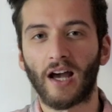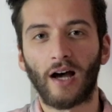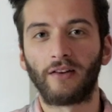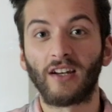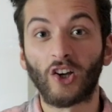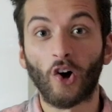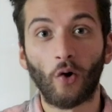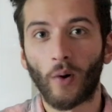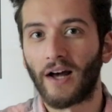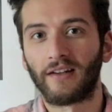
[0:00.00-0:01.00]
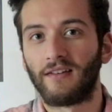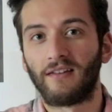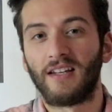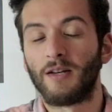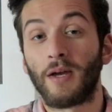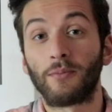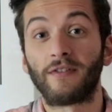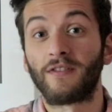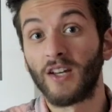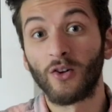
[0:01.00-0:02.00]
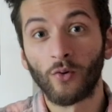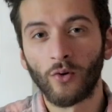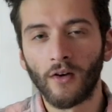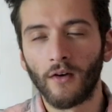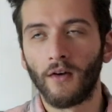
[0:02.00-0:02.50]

How did it go? How did it make me feel?